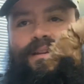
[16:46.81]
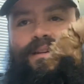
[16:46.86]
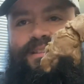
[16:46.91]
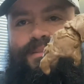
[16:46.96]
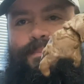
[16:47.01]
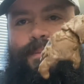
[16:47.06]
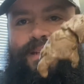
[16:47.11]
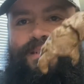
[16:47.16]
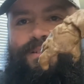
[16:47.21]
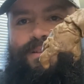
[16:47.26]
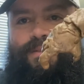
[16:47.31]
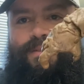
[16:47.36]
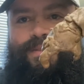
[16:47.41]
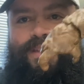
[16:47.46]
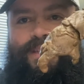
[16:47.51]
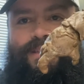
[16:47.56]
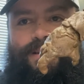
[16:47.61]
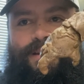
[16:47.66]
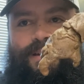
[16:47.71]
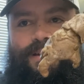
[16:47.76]
especially if
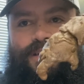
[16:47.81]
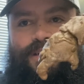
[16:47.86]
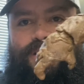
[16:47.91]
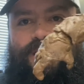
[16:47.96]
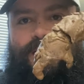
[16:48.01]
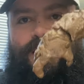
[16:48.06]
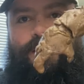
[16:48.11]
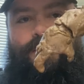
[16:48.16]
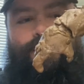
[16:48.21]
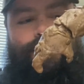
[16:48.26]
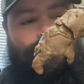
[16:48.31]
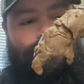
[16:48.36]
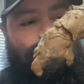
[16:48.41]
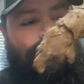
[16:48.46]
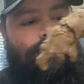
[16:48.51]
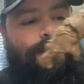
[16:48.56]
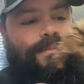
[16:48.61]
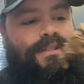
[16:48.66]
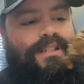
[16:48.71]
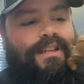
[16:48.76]
he's on a shelf. He'll
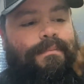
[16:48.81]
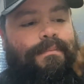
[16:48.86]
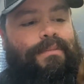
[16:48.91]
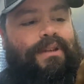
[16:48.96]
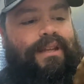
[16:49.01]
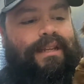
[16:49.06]
come tumbling